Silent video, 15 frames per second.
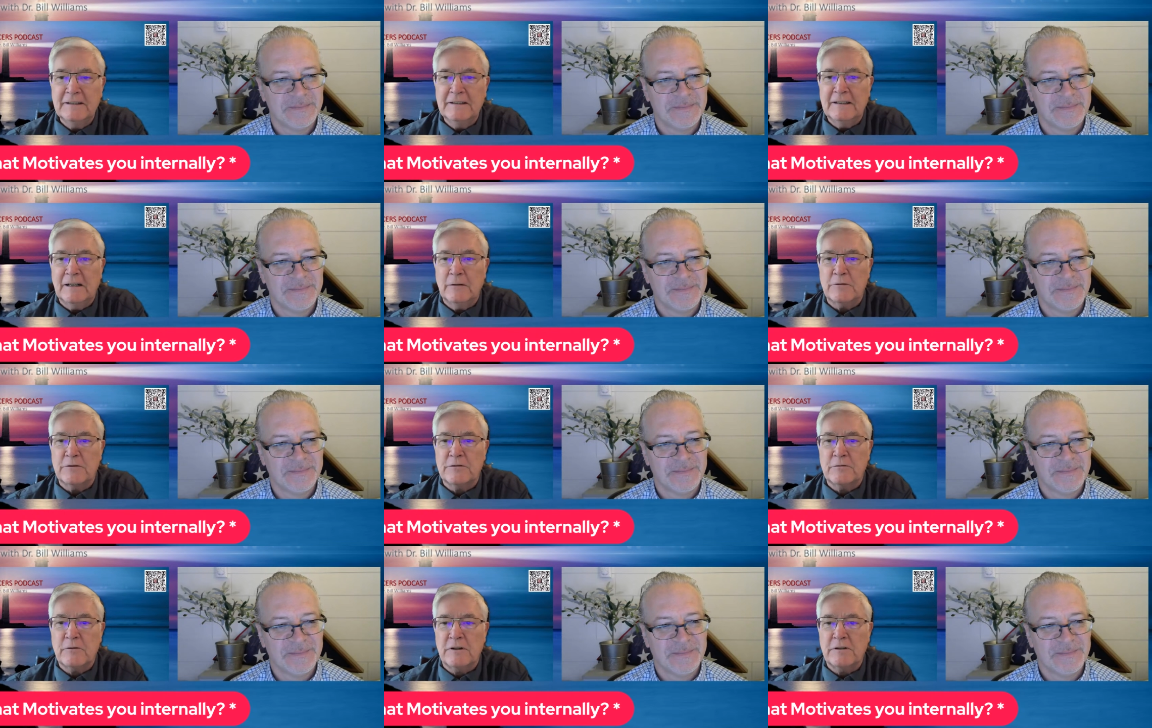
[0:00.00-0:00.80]
Speaker 1: I was
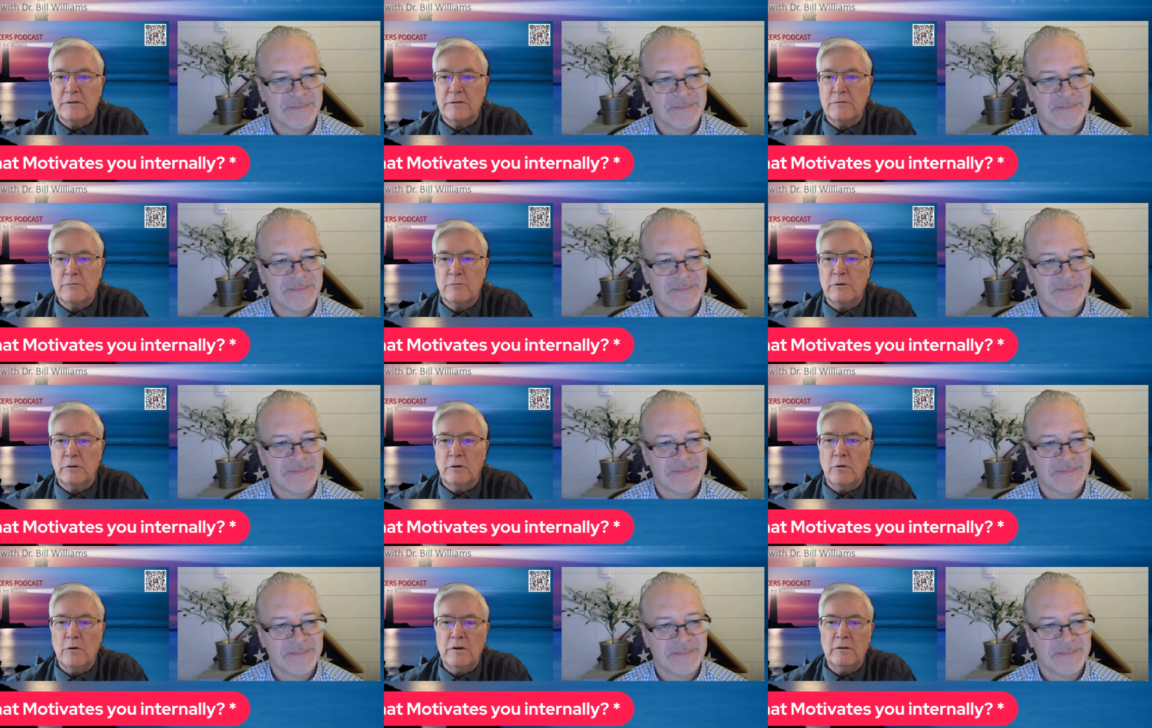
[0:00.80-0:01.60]
trying to drill
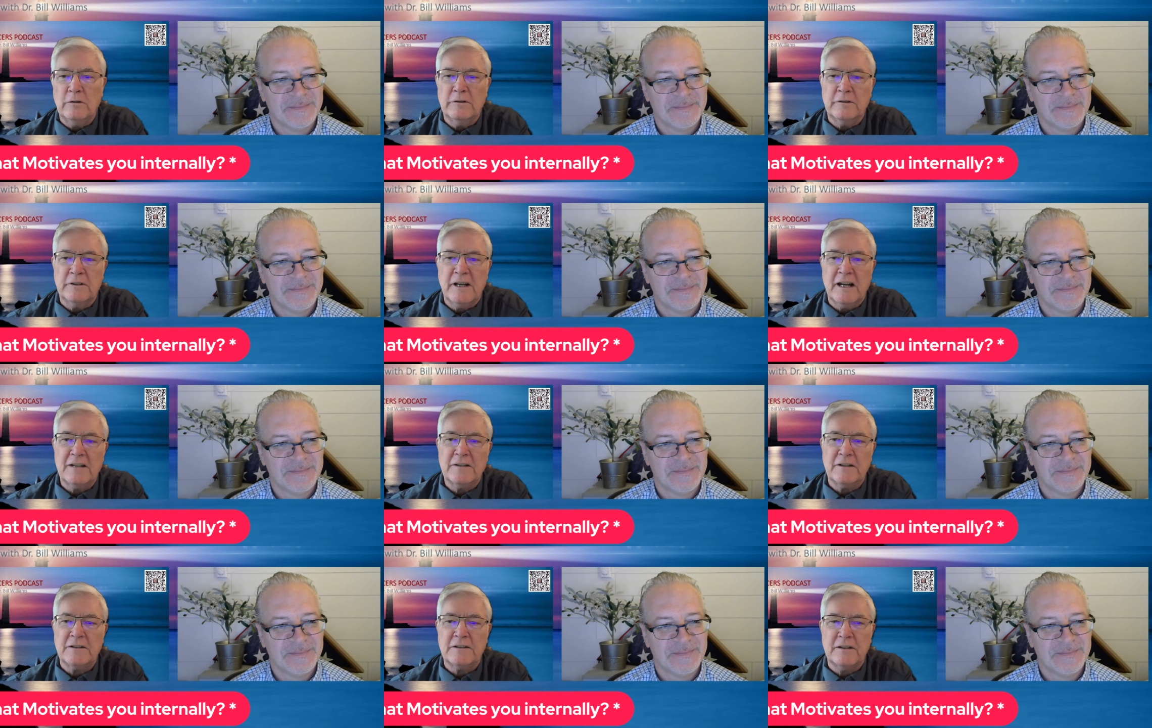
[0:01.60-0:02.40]
oil in
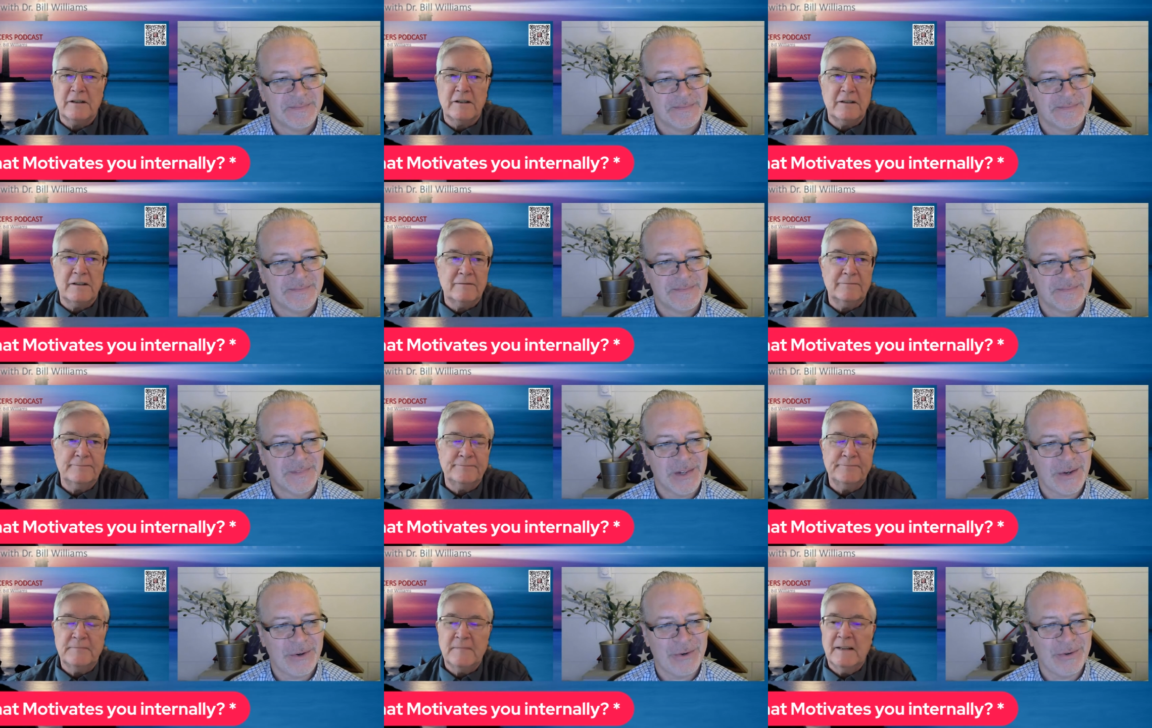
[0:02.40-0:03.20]
Kazakhstan.
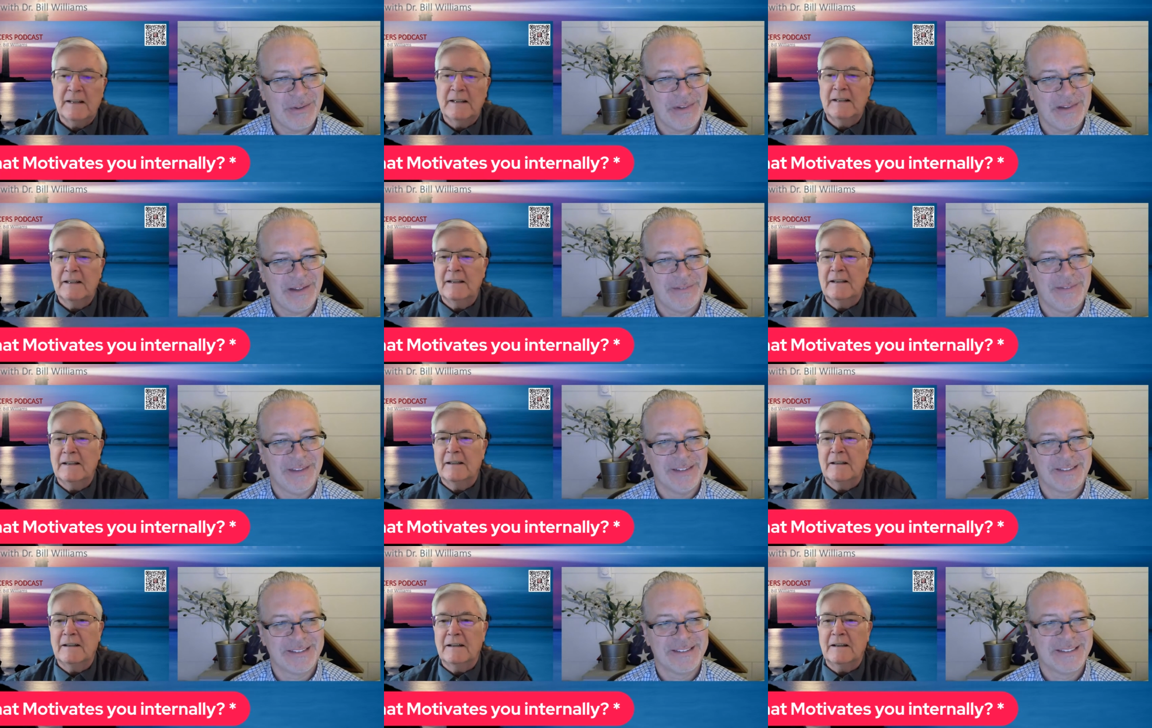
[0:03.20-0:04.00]
Oh, I love
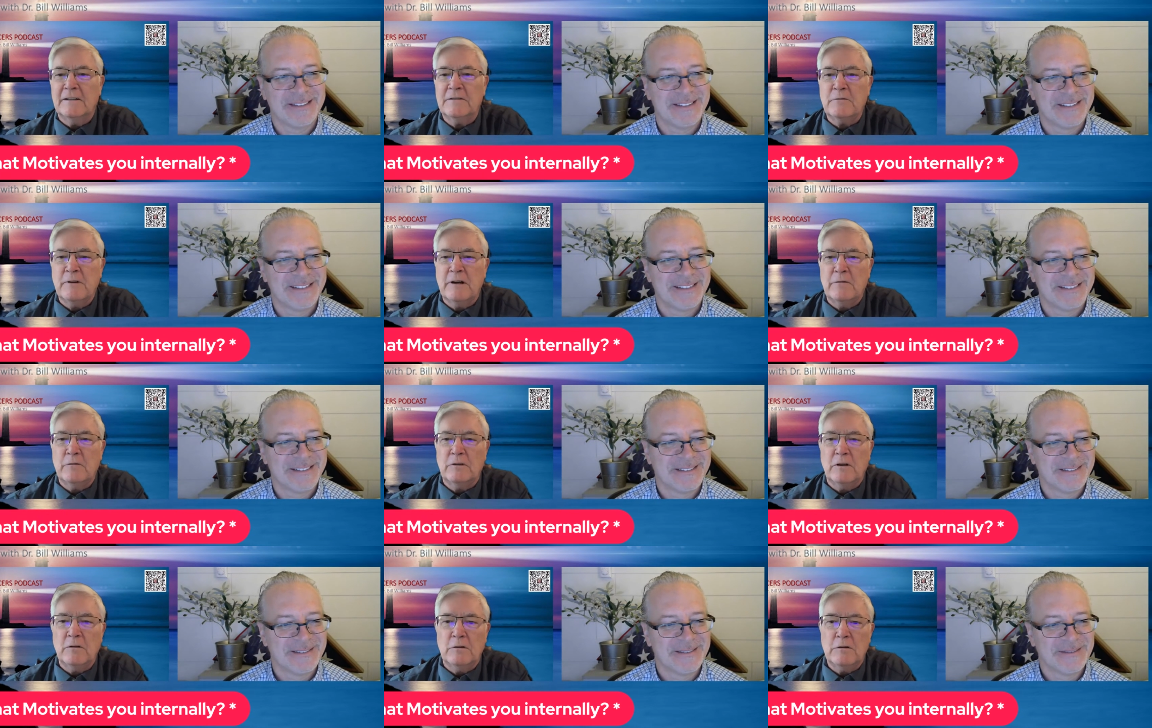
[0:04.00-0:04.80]
this. I
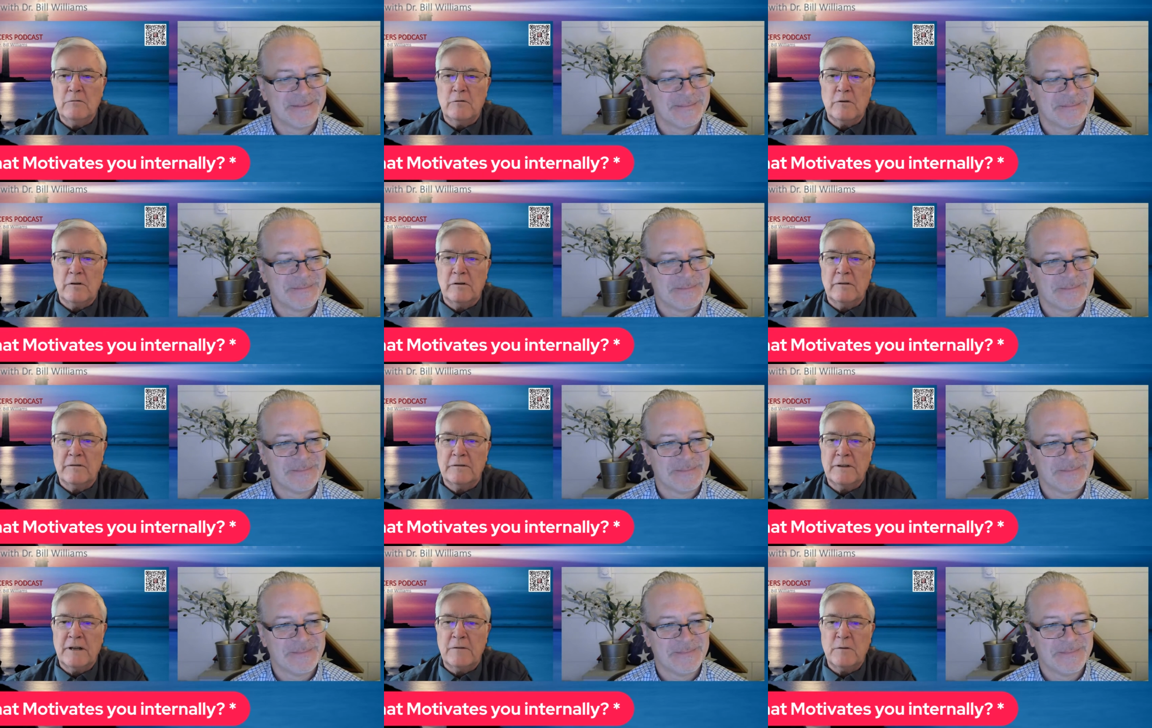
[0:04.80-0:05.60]
traveled all over
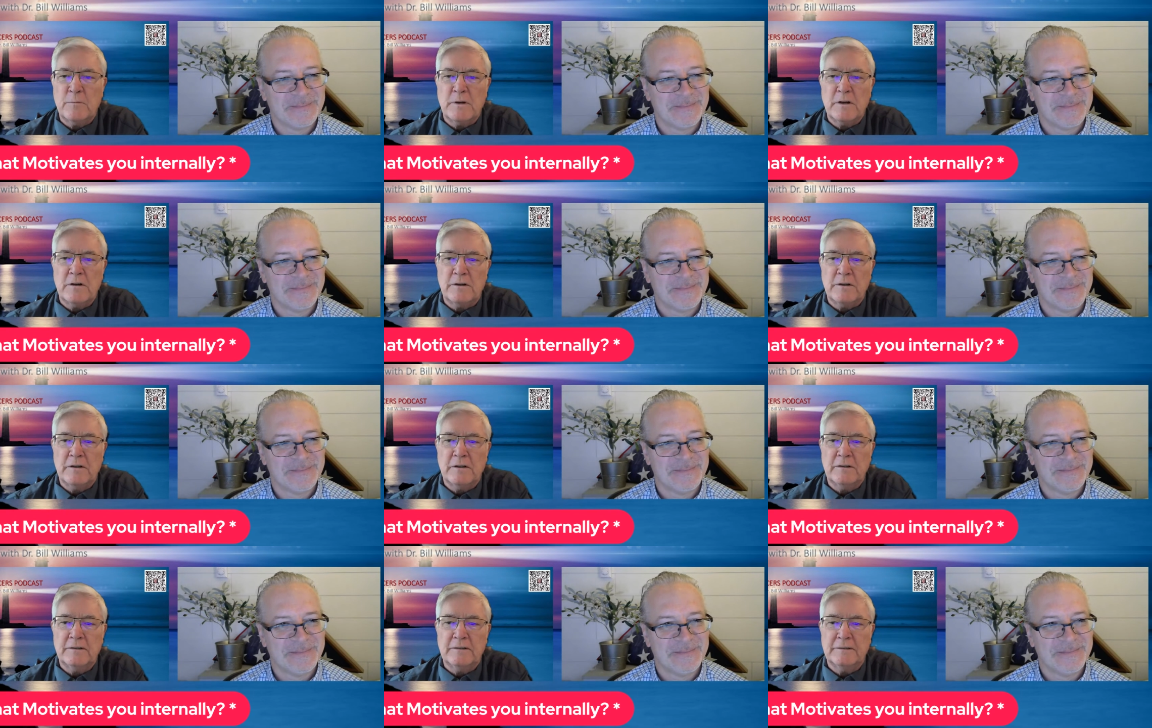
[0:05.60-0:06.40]
South
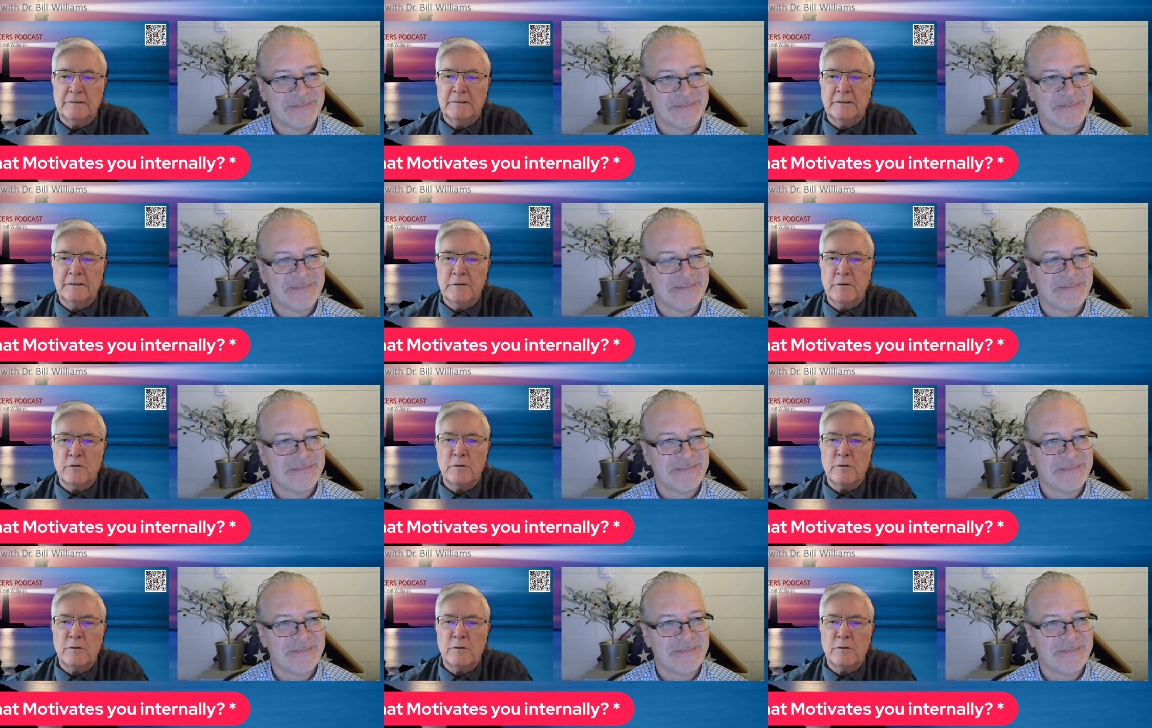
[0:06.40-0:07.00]
America and Europe